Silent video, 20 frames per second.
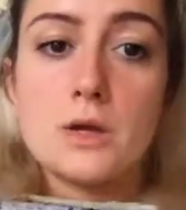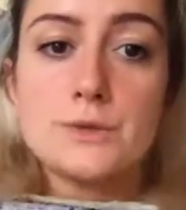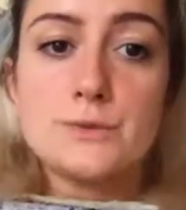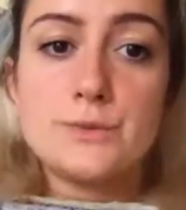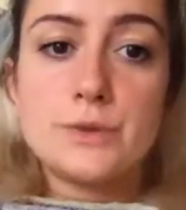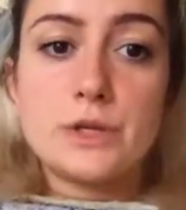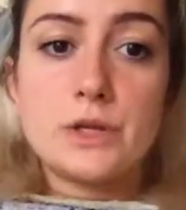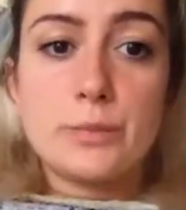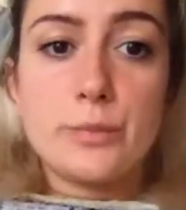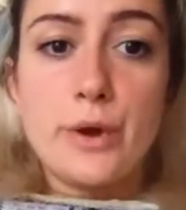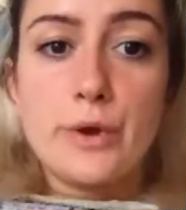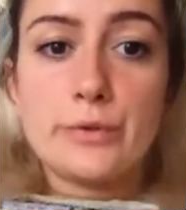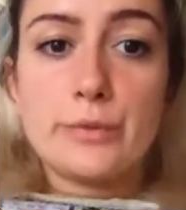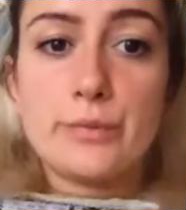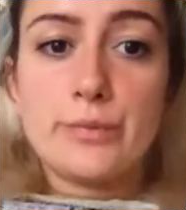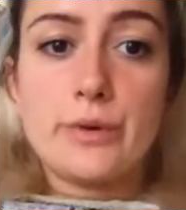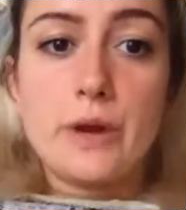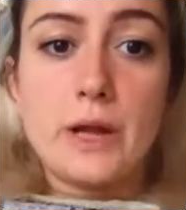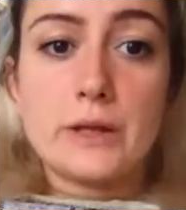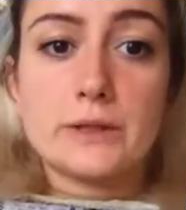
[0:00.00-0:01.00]
Speaking about
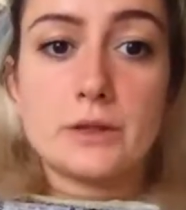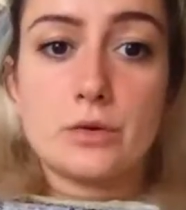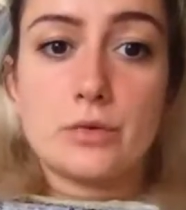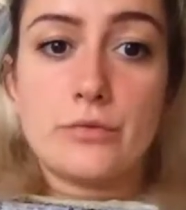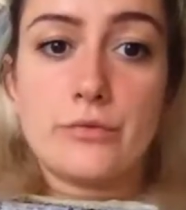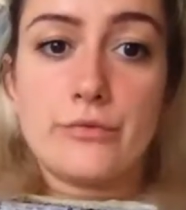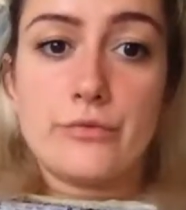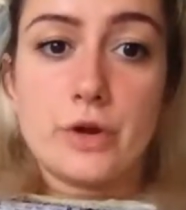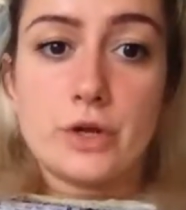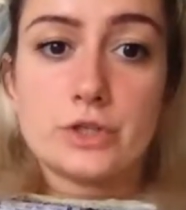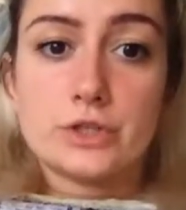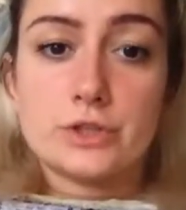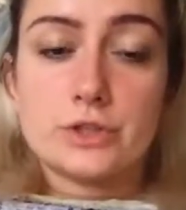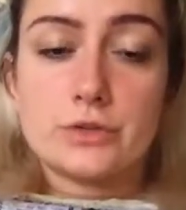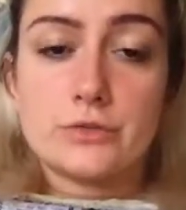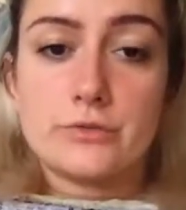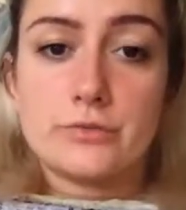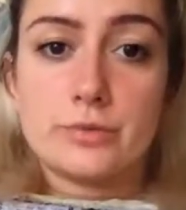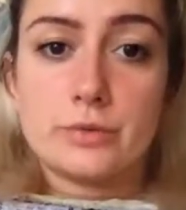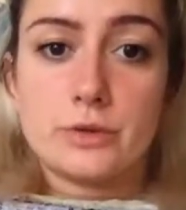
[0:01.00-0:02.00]
the practical
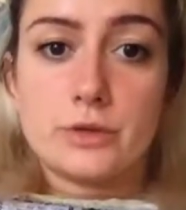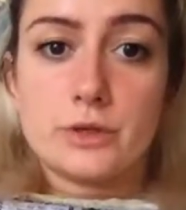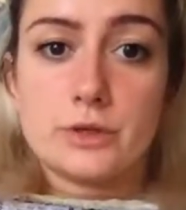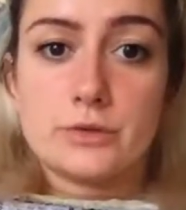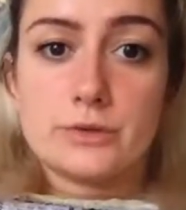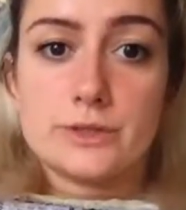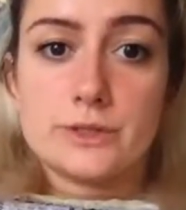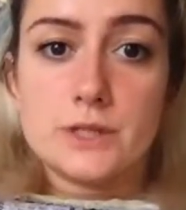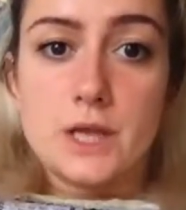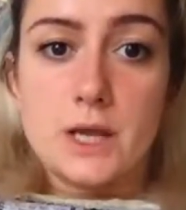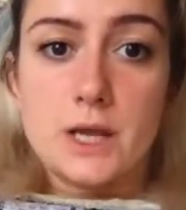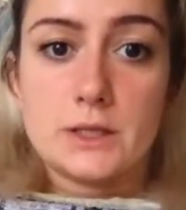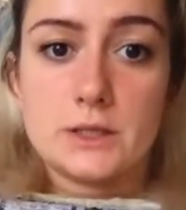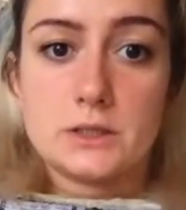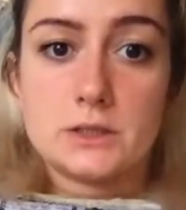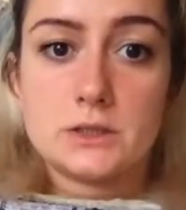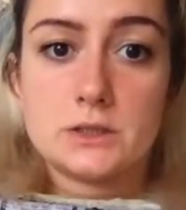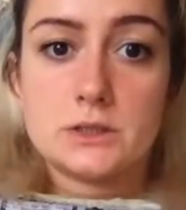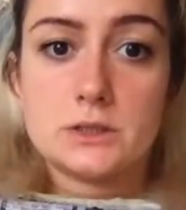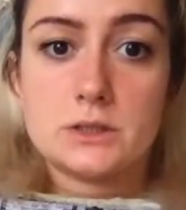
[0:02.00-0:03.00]
function of political
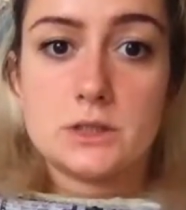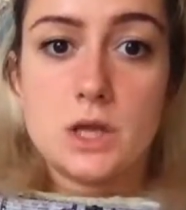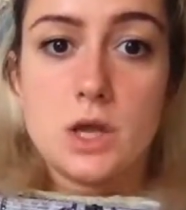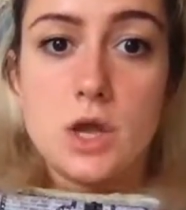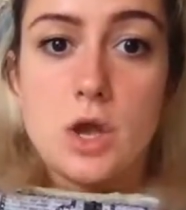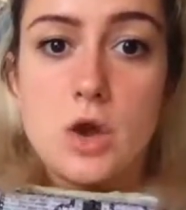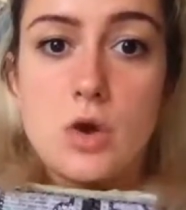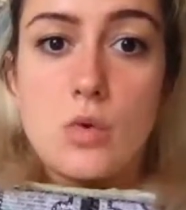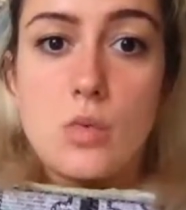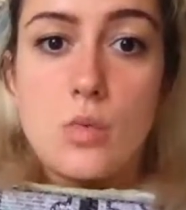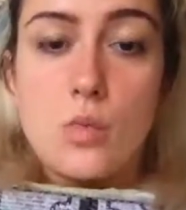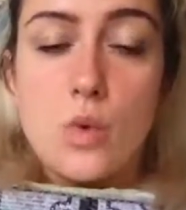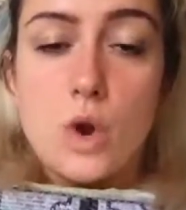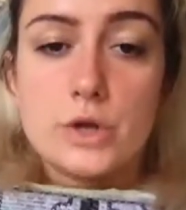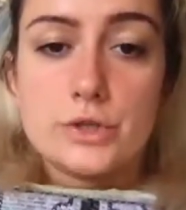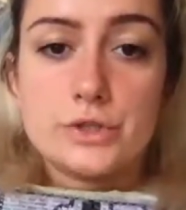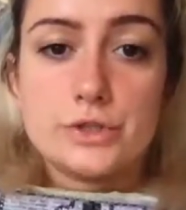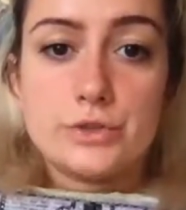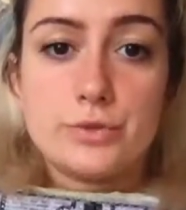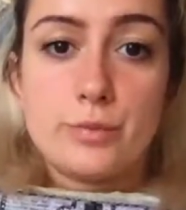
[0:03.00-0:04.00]
science,
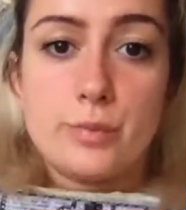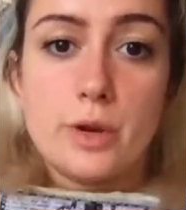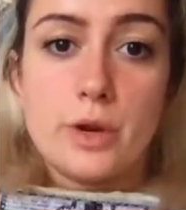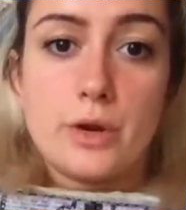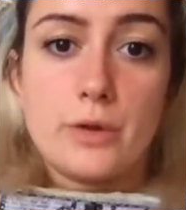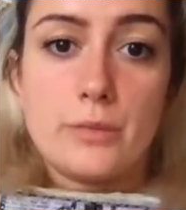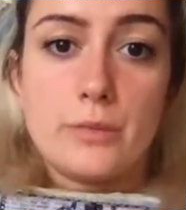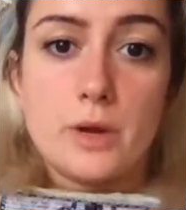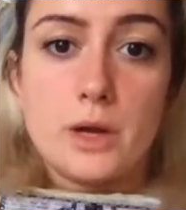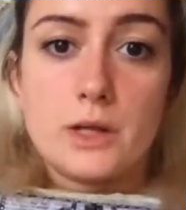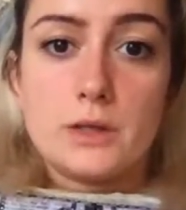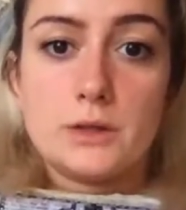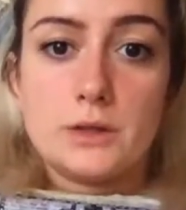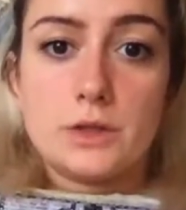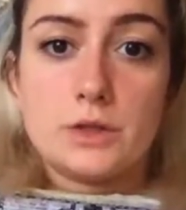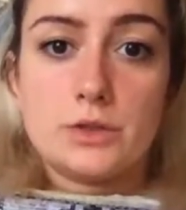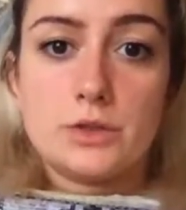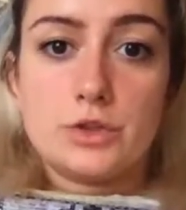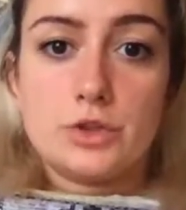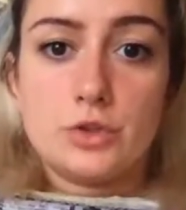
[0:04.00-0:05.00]
one should bear in
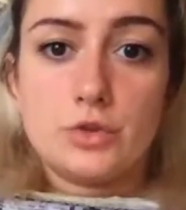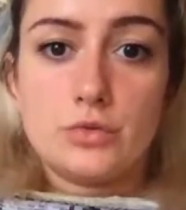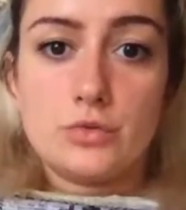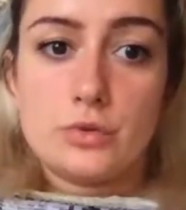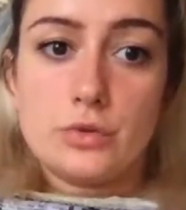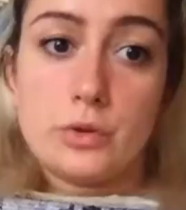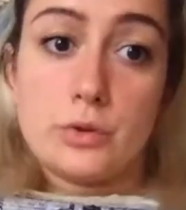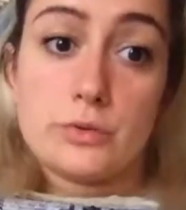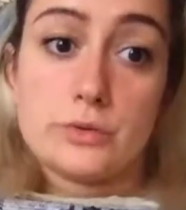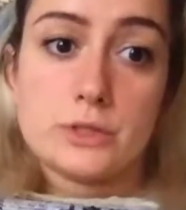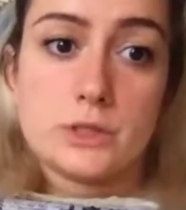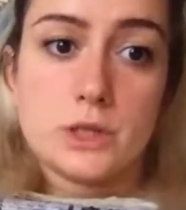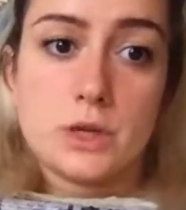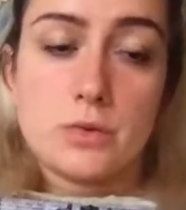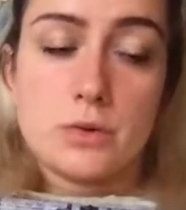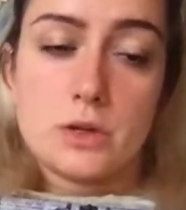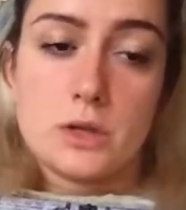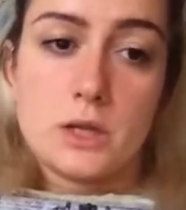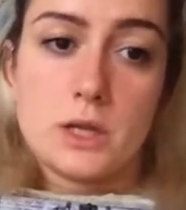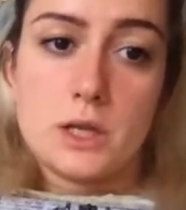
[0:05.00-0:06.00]
mind that two
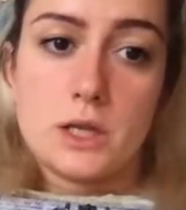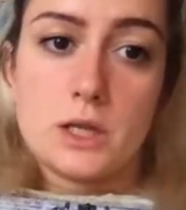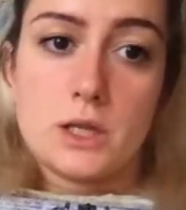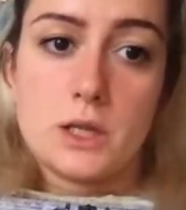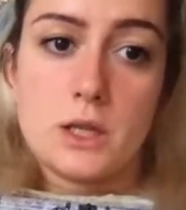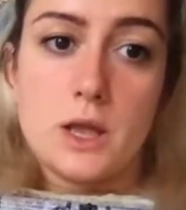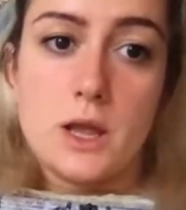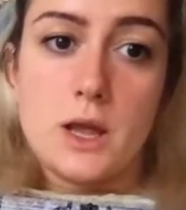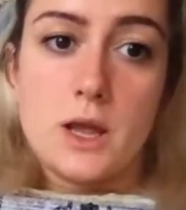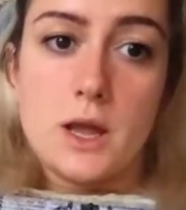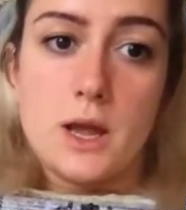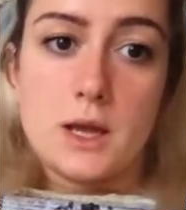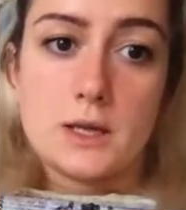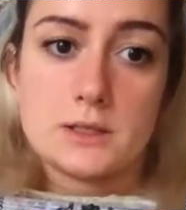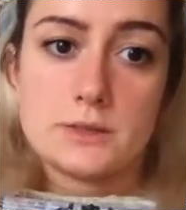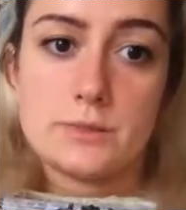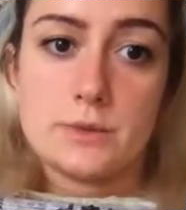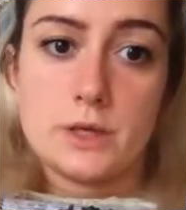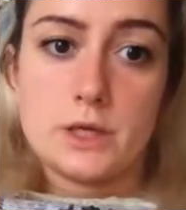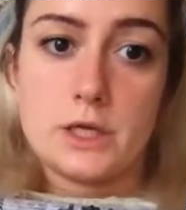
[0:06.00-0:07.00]
closely related
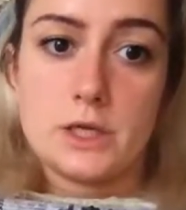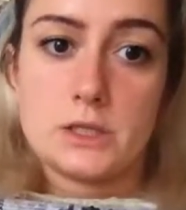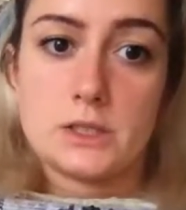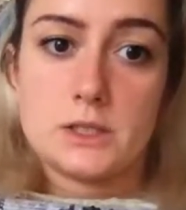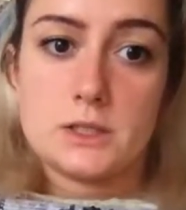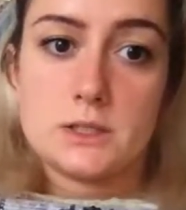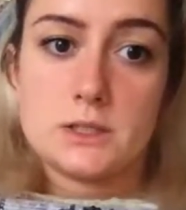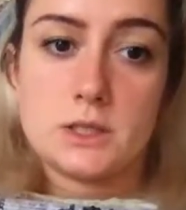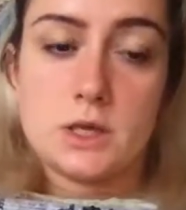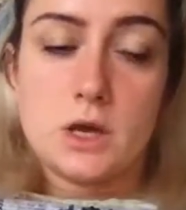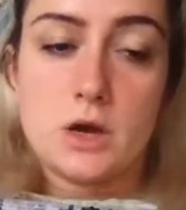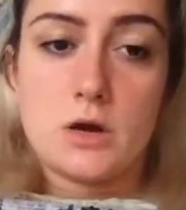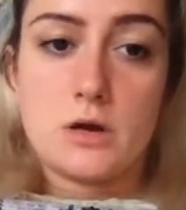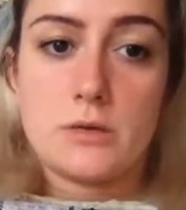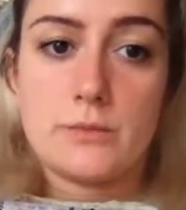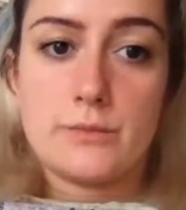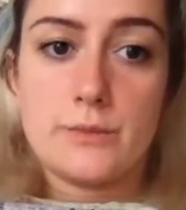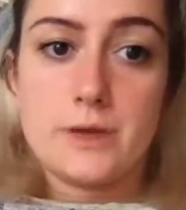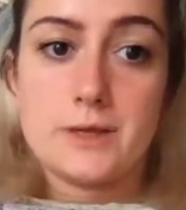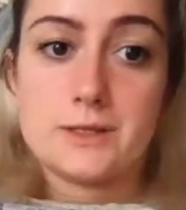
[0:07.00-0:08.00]
aspects
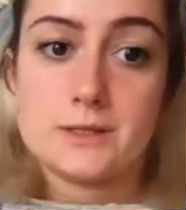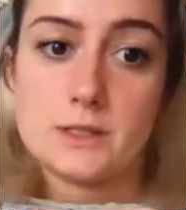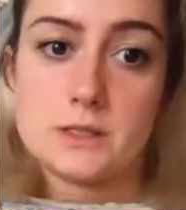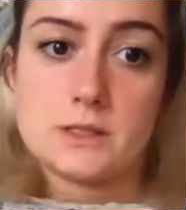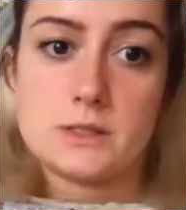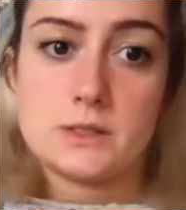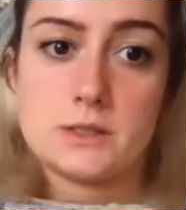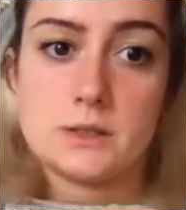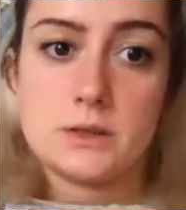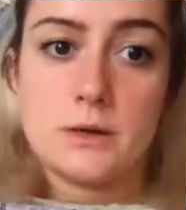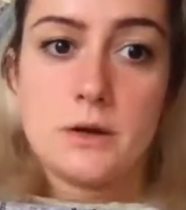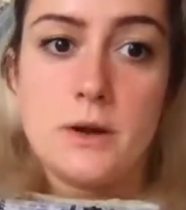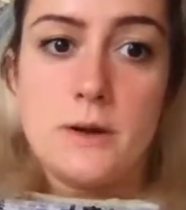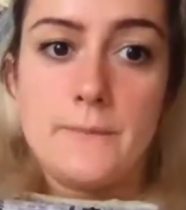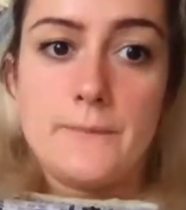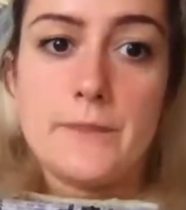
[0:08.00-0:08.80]
exist.